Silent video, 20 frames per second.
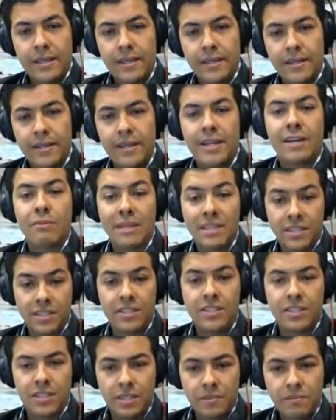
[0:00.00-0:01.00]
R&D
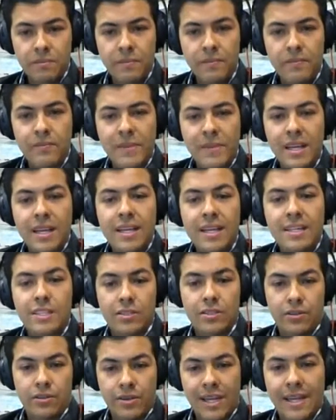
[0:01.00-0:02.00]
team.
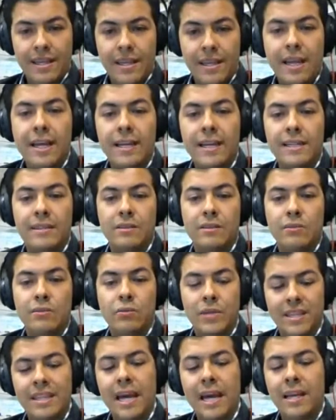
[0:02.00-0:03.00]
So and
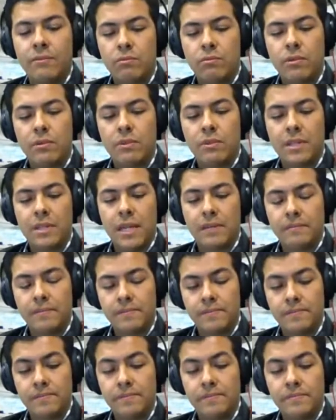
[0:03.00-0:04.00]
with that role,
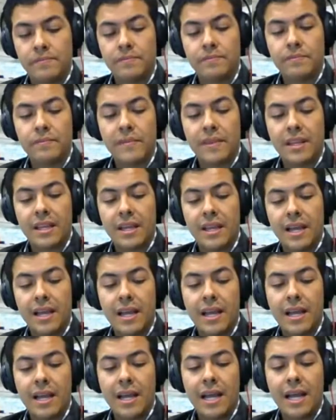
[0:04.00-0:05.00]
I'm
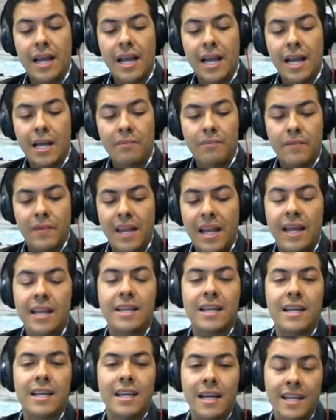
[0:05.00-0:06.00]

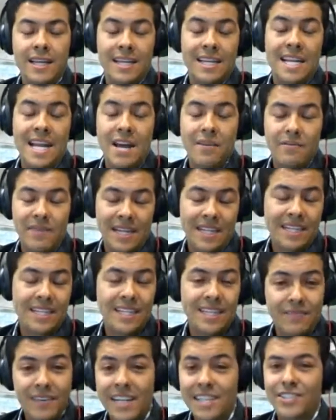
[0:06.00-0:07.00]
like an
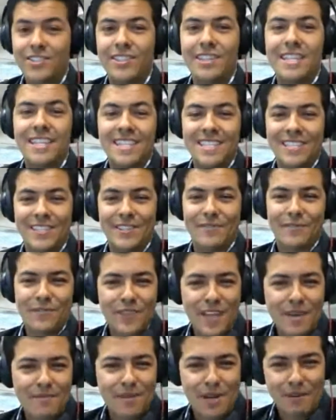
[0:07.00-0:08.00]
evangelist of
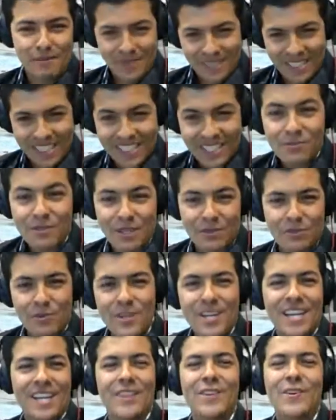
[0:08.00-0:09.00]
DevOps. It's what we
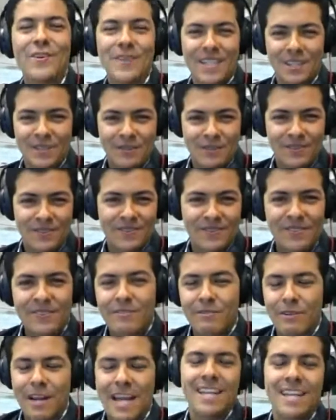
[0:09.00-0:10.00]
are doing
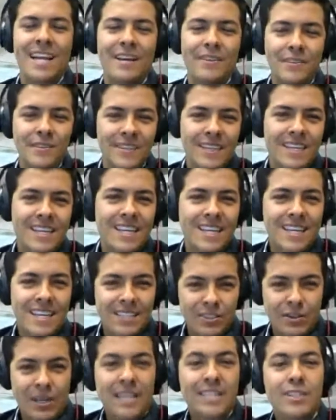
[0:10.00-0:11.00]
right now,
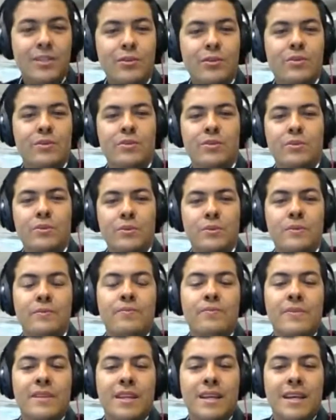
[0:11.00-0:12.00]
trying to
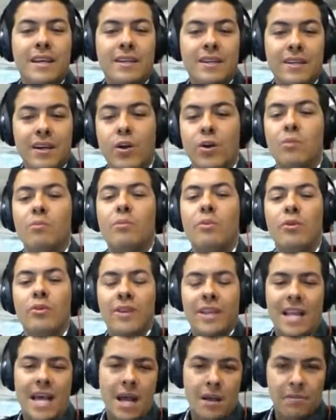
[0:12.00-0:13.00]
onboard
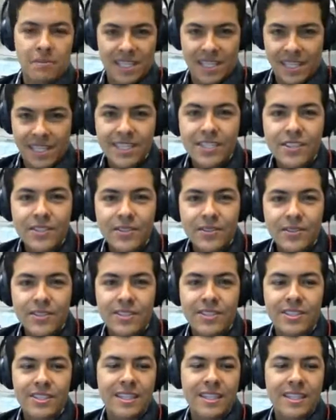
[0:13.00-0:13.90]
applications